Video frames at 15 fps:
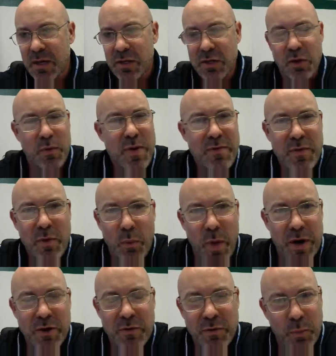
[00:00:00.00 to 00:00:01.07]
We have a
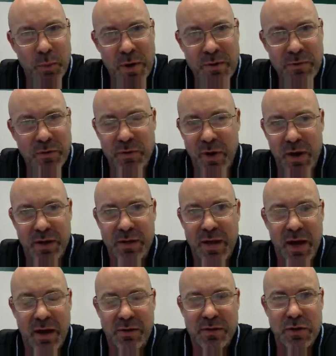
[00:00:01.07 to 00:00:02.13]
wonderful riverfront
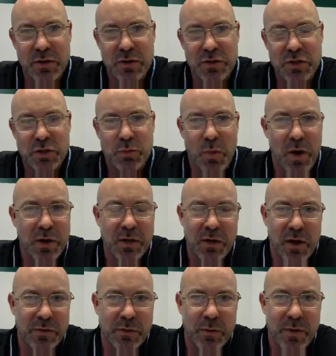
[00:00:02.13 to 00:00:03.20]
now. You can just walk
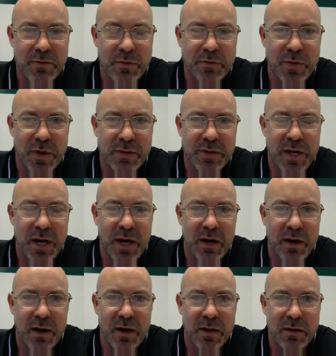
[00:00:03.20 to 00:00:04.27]
along the riverfront
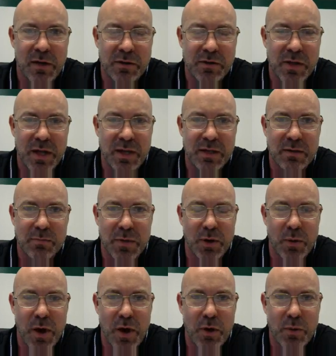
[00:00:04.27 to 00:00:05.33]
there, along Lake
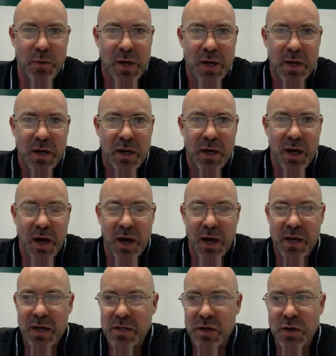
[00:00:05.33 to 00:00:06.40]
Monroe.
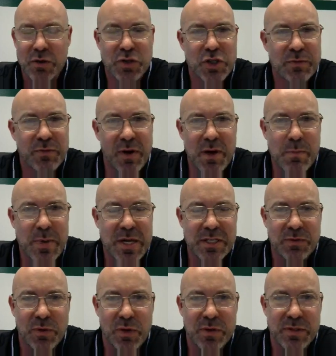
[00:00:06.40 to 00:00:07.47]
It's just very
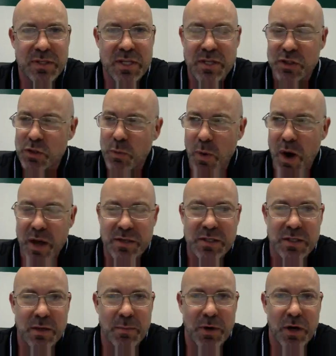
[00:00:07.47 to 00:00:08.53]
peaceful, and see the
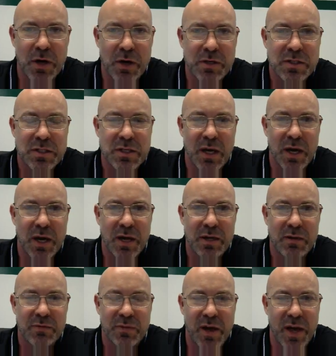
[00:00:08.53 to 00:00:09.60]
swans and the birds
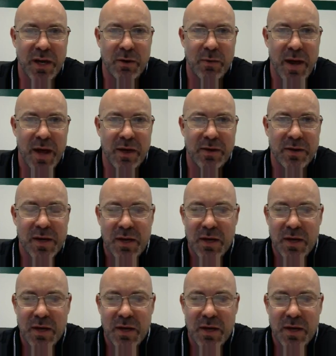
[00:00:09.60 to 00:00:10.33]
flying around.